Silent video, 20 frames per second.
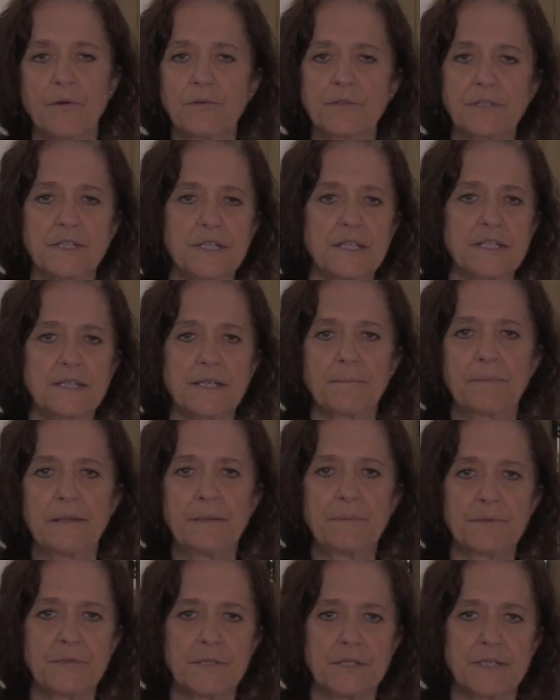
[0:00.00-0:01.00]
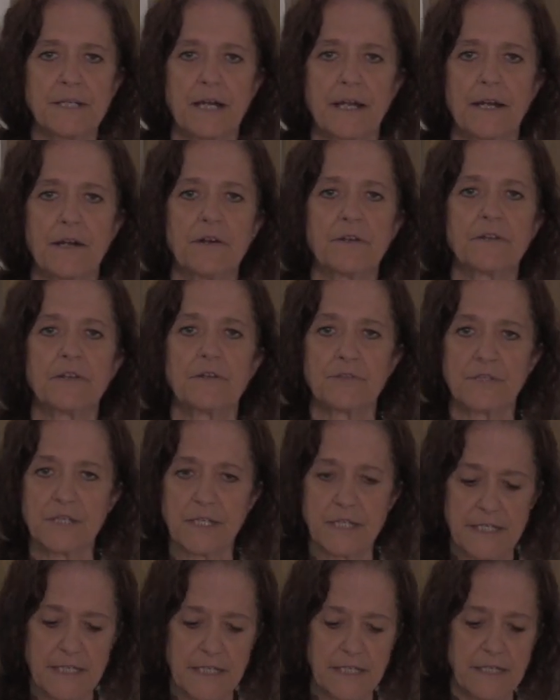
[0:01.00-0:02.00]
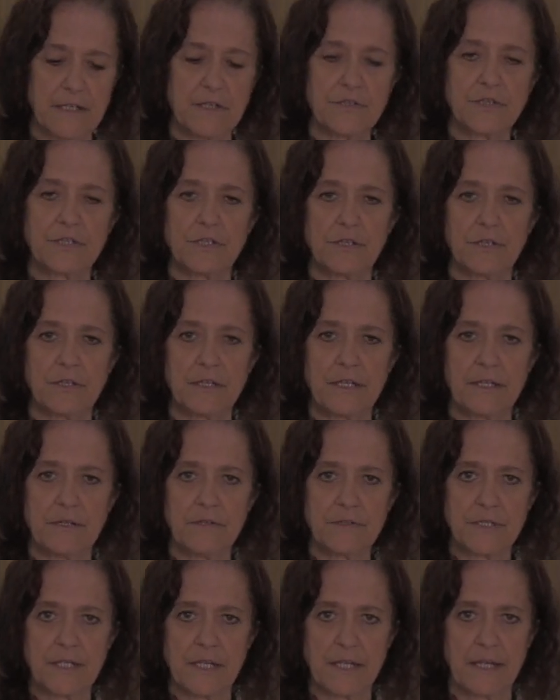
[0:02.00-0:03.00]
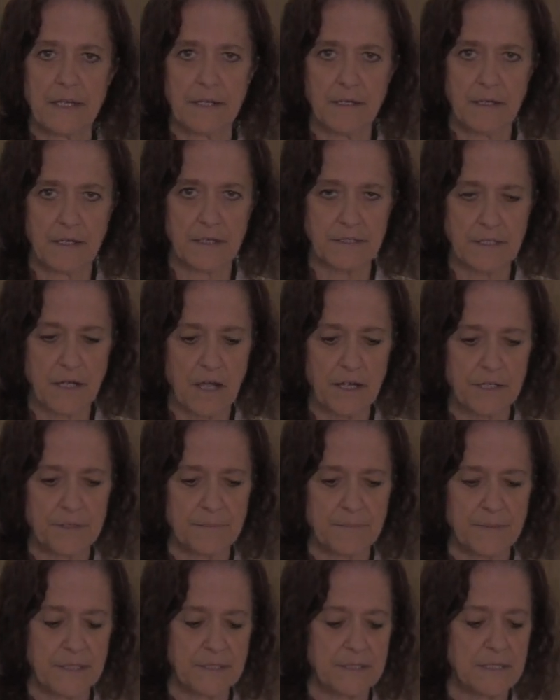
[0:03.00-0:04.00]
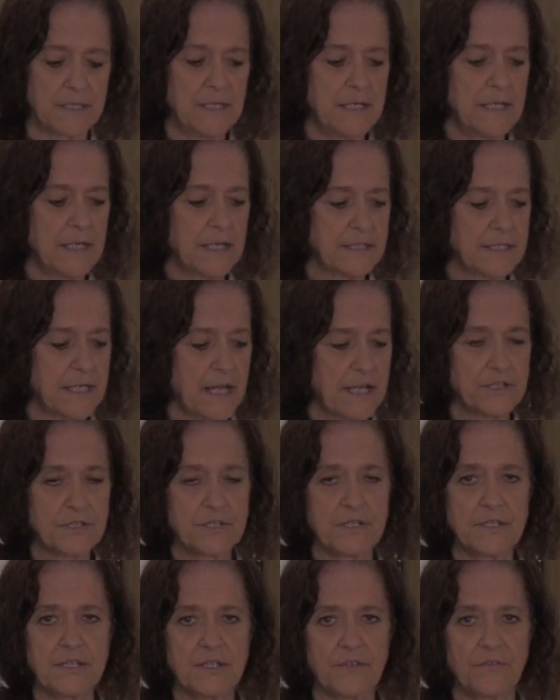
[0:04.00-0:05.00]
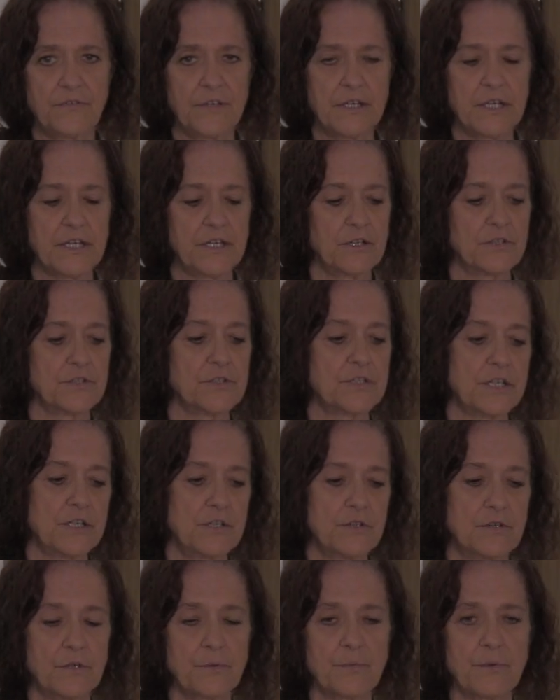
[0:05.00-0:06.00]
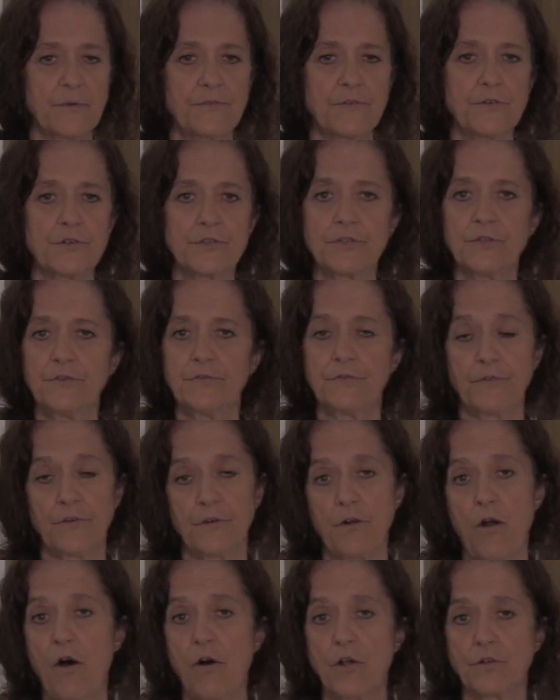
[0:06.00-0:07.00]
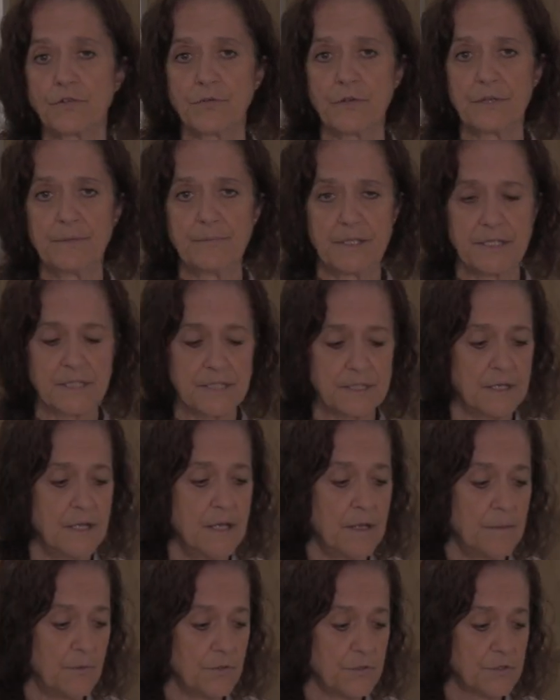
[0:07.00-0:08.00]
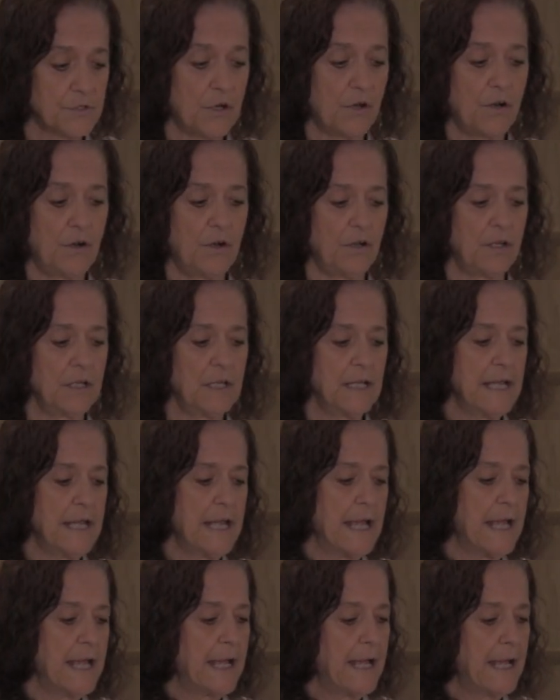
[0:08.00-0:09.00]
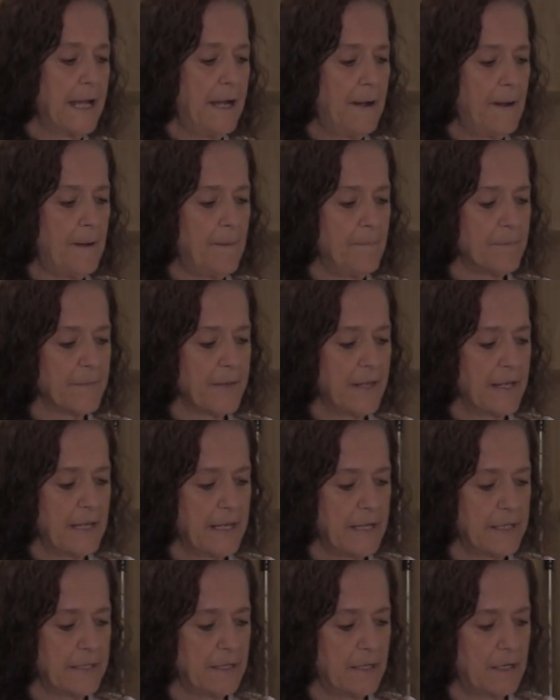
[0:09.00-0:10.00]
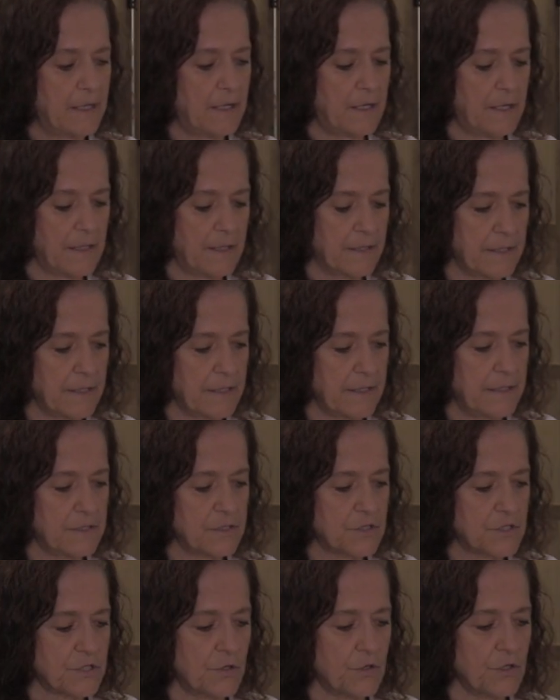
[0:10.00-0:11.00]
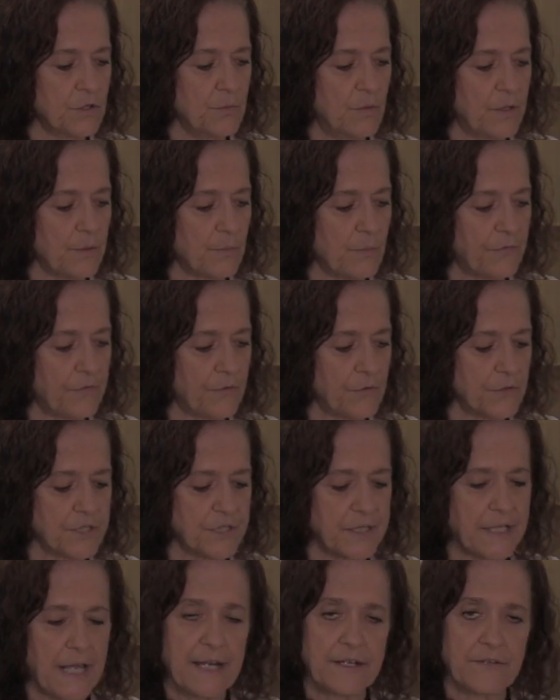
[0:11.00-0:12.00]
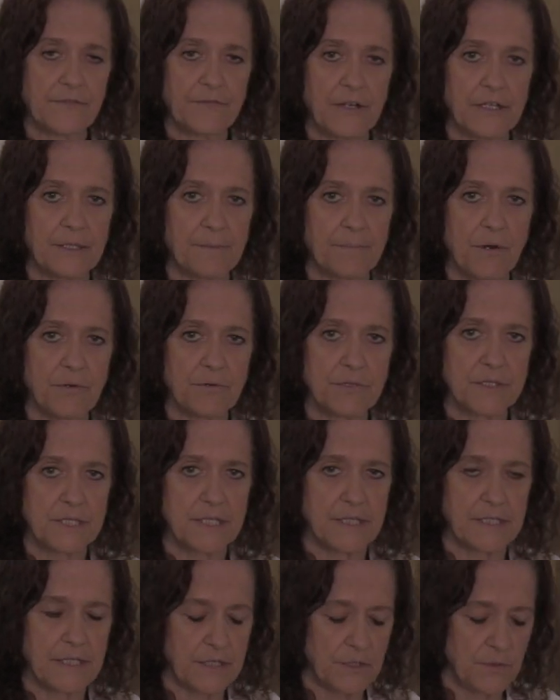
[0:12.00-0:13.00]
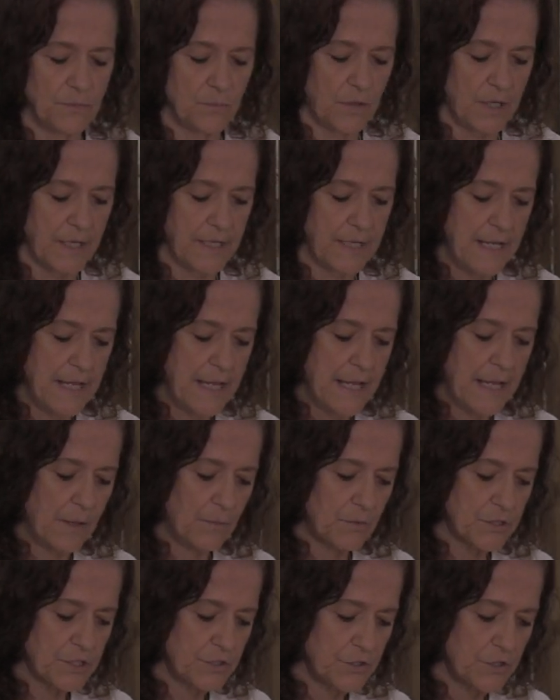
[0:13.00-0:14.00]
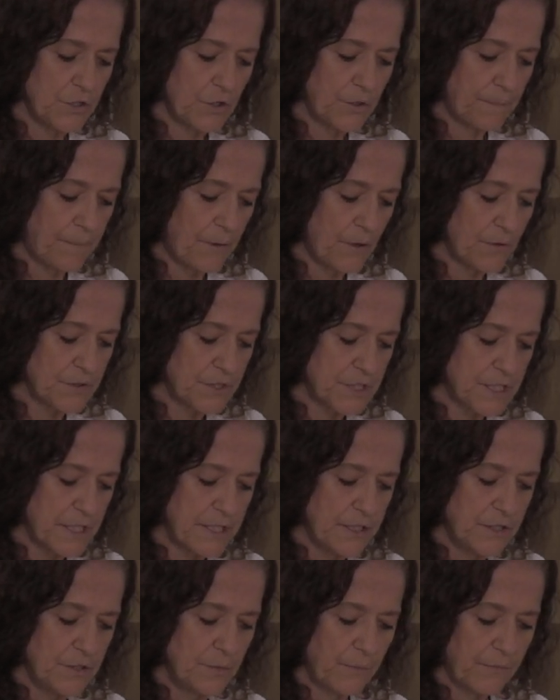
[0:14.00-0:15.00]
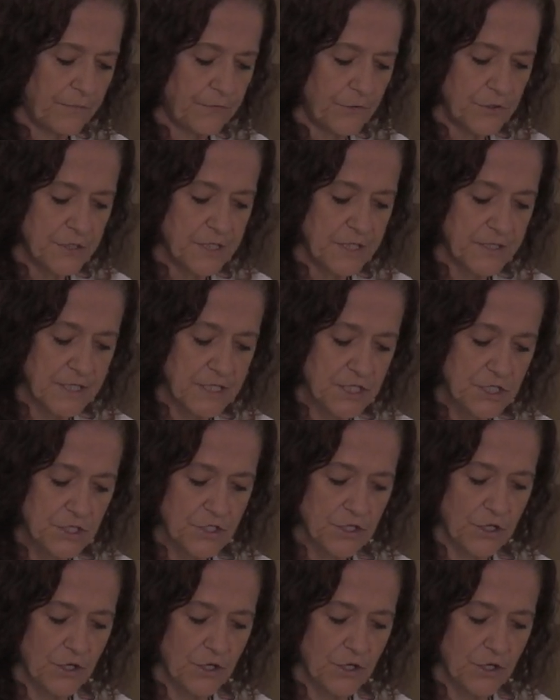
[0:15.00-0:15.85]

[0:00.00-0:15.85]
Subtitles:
potencies that people desire. There's a document attached to these videos that you can refer to for all treatments, most all. And so you want to refer to that to find the potency that you want. Once you know the potency, you refer to this